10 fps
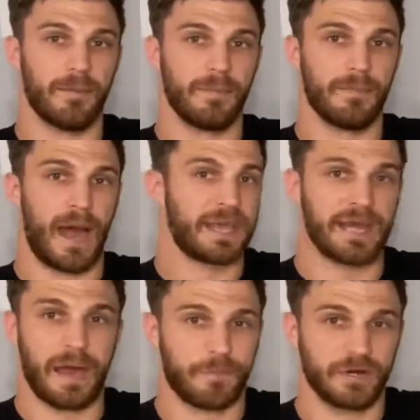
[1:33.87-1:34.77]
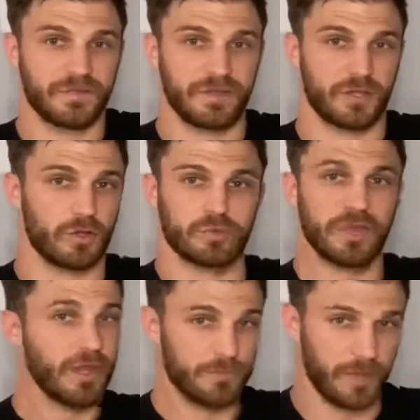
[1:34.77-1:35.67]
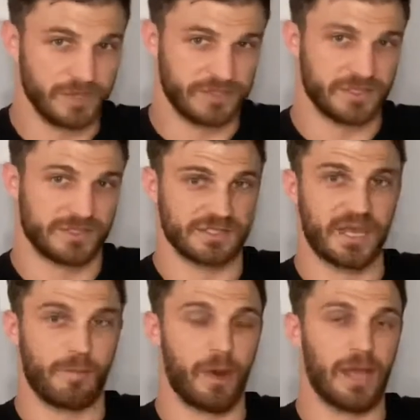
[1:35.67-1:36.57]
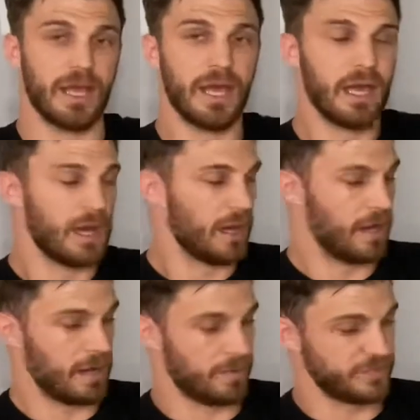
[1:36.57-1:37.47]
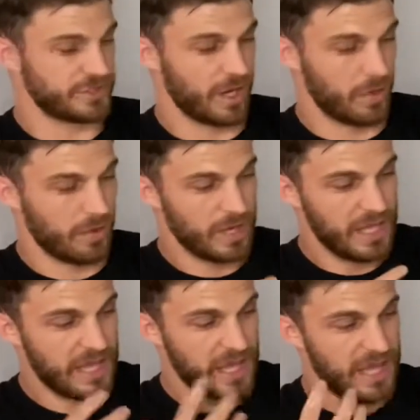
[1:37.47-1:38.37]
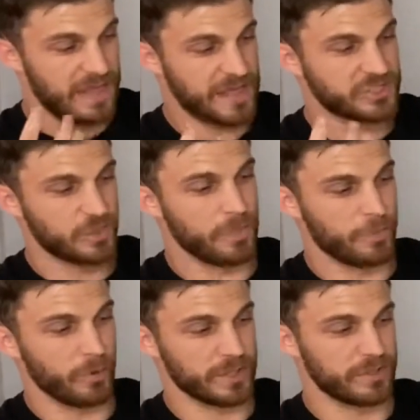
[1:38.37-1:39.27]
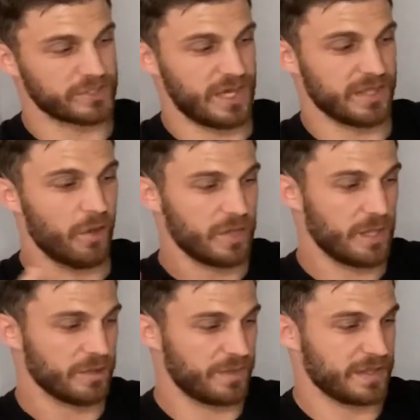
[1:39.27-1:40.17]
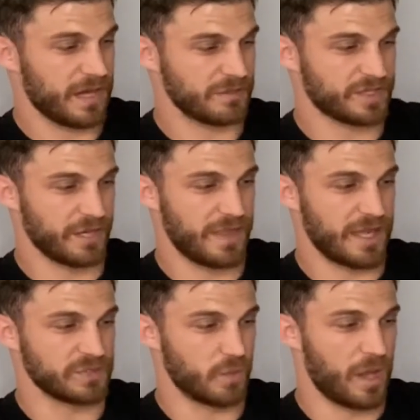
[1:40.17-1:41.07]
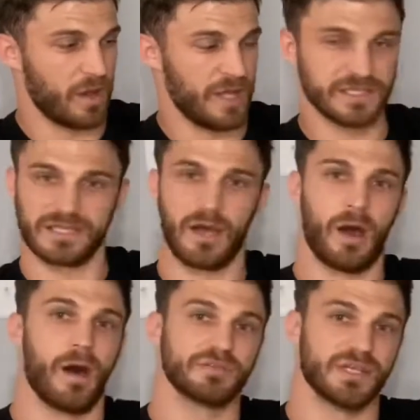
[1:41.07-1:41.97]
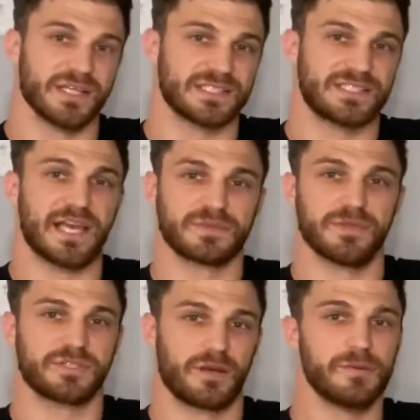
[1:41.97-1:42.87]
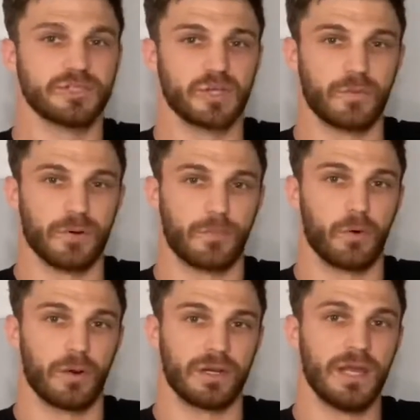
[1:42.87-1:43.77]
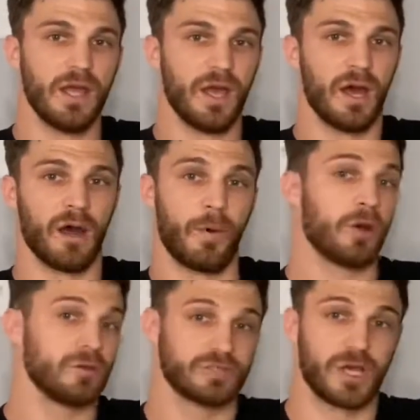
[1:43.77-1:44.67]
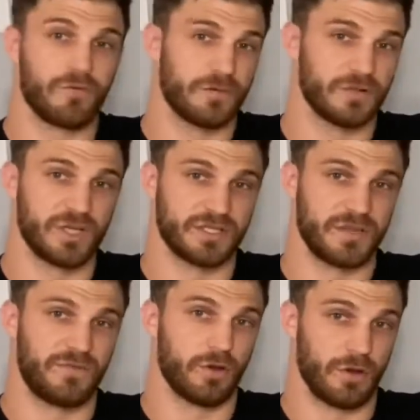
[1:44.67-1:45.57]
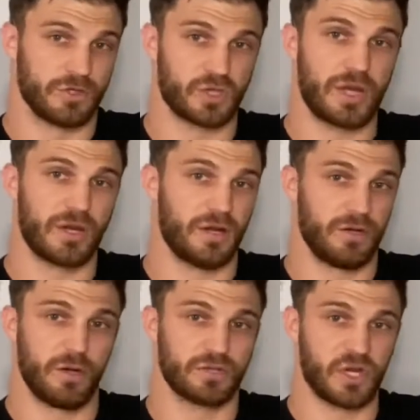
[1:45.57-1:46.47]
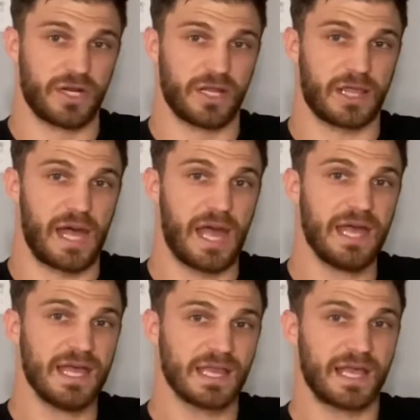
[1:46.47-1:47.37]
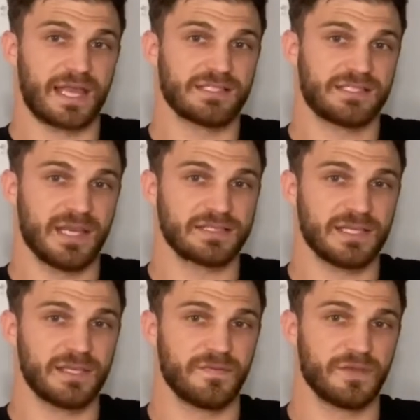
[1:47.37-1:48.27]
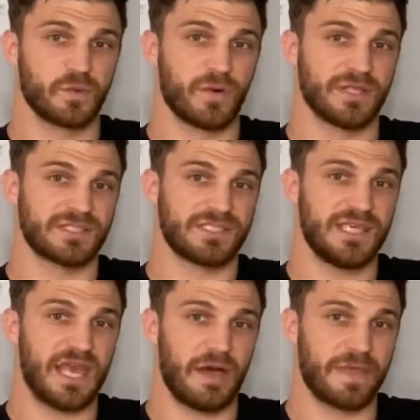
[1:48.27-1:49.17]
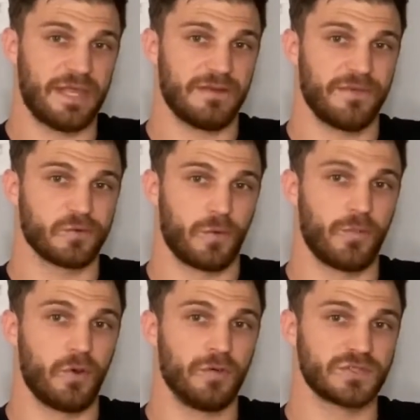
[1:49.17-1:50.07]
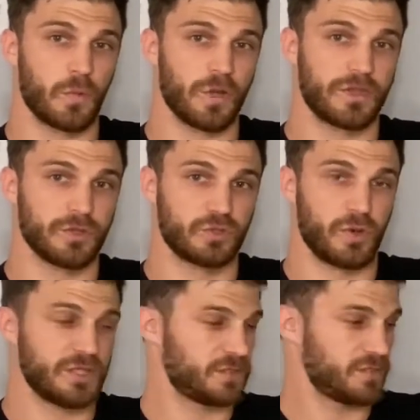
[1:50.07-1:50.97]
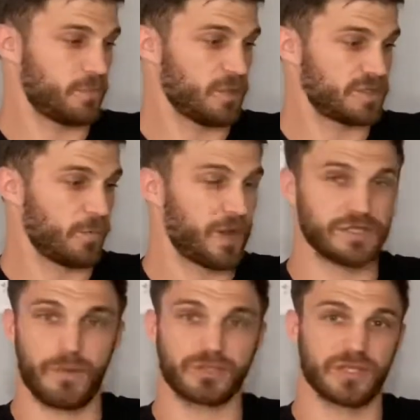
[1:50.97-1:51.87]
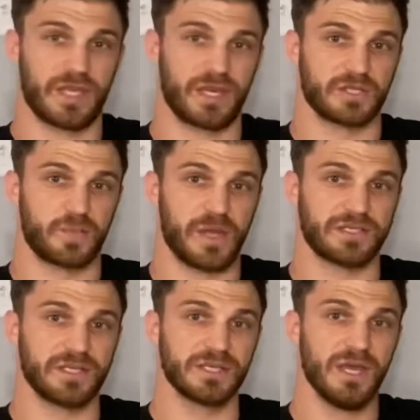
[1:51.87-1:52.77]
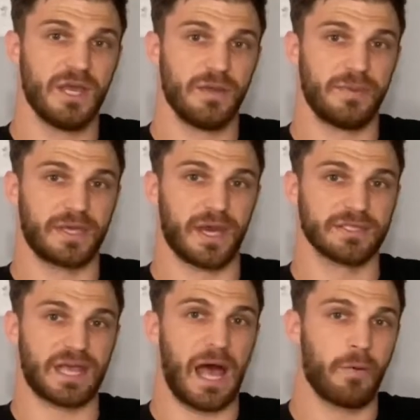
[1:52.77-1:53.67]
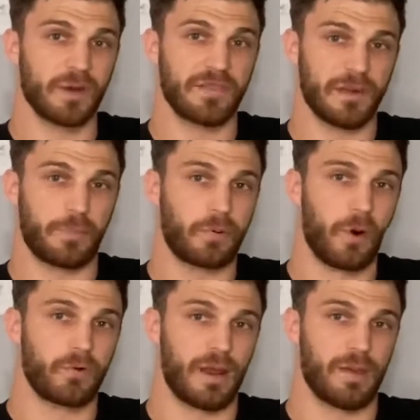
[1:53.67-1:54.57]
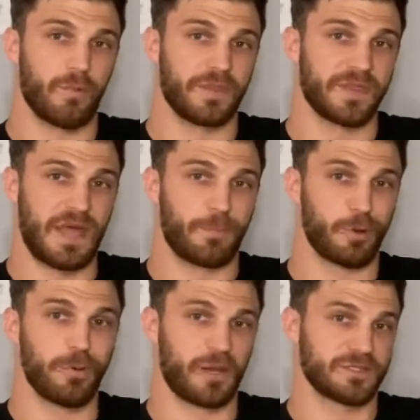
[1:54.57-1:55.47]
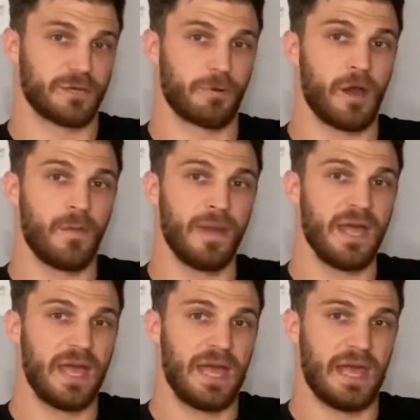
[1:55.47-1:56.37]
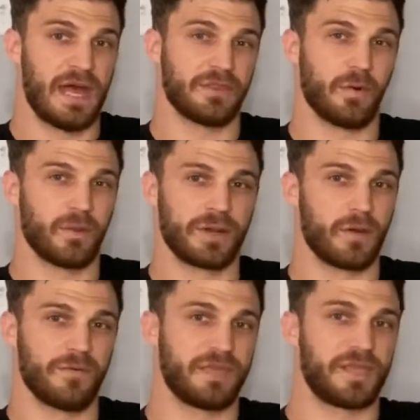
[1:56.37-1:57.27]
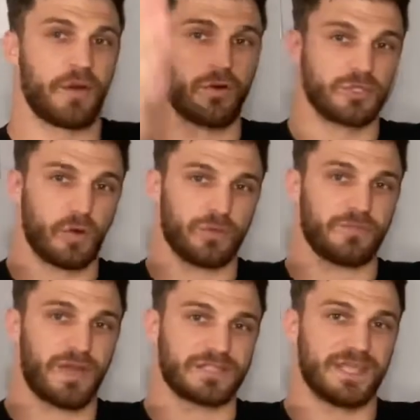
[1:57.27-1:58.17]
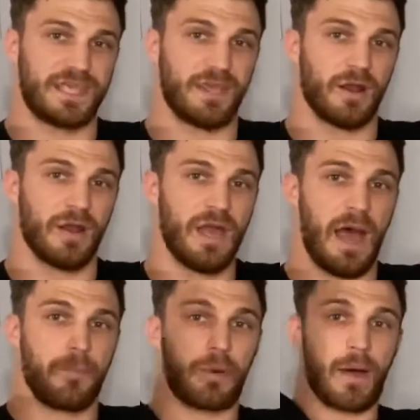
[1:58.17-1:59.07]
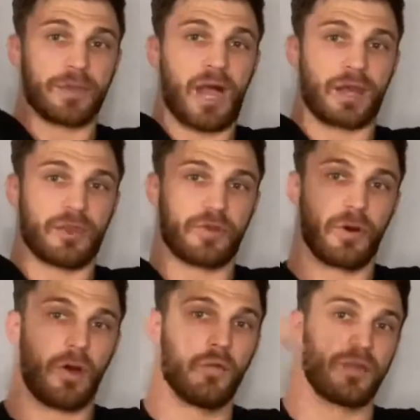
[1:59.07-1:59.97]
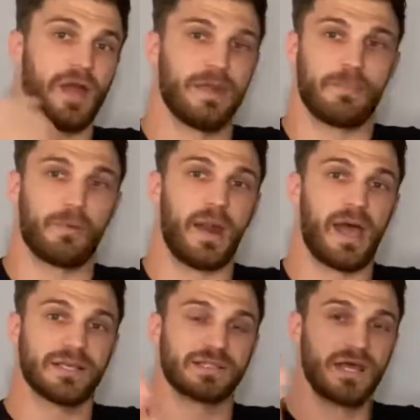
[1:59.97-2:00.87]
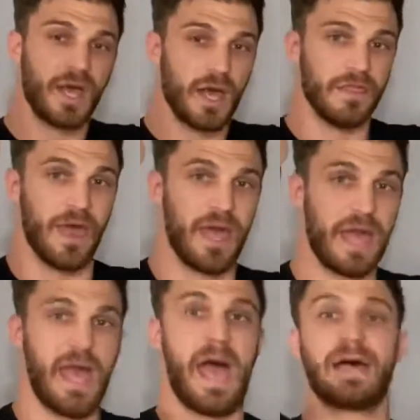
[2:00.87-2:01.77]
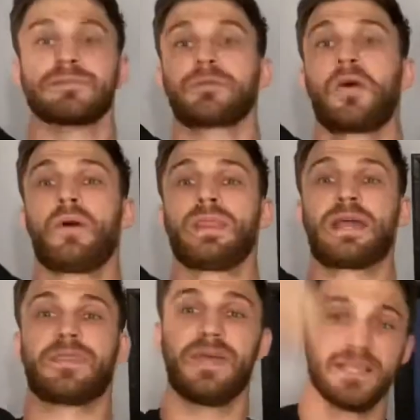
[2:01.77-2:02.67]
I can hypertrophy the glutes with hip thrusts just the same way. So that's super important to understand. The only other thing that I'll say on that as well is obviously assessment is going to be super important on yourself, or just if you're a trainer and you're training a client, like assess the individual and see how that individual moves and what their joints, what the range of motion they can express is, because I want to then program within that prerequisite realm. And I don't want to go, if they can only shoulder flex to here, I'm probably not going to throw an overhead press that has them going like this